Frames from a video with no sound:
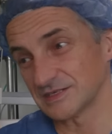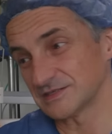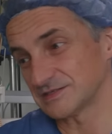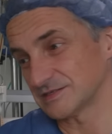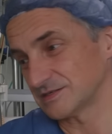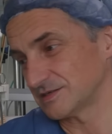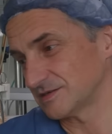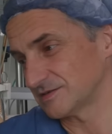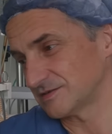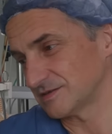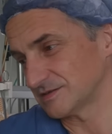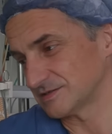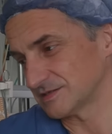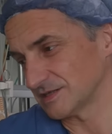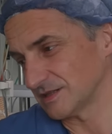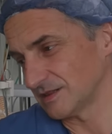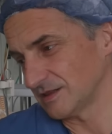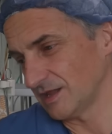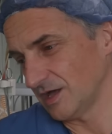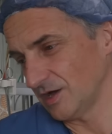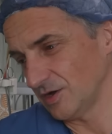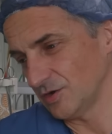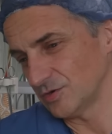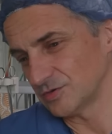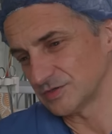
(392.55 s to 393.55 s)
it's it, it's a
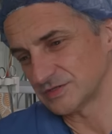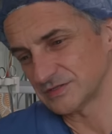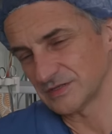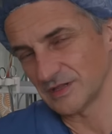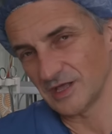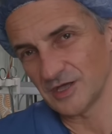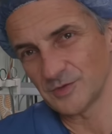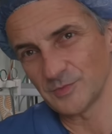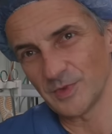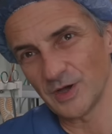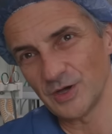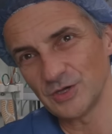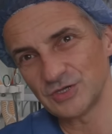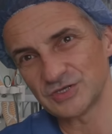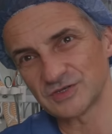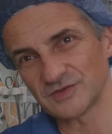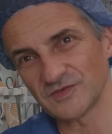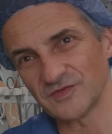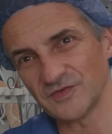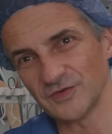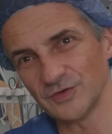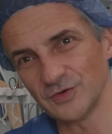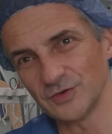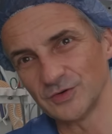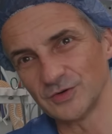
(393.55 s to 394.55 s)
low, slow motion
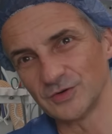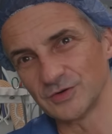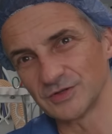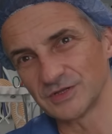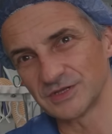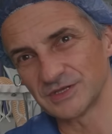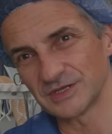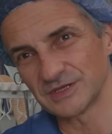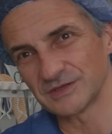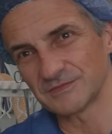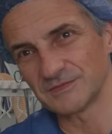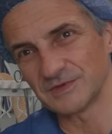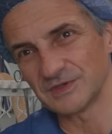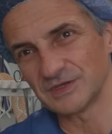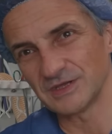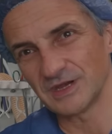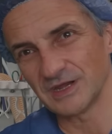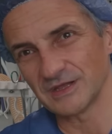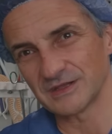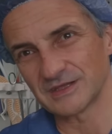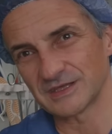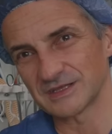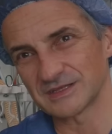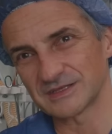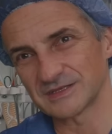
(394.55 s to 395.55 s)
fall, and yeah. you, you,
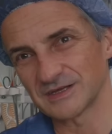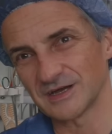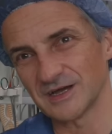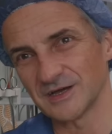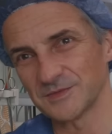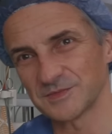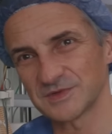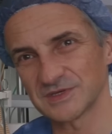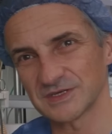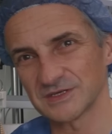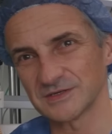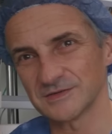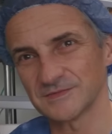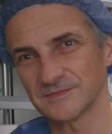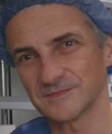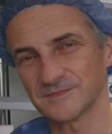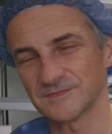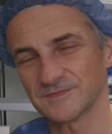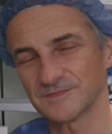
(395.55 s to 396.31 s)
don't get time to.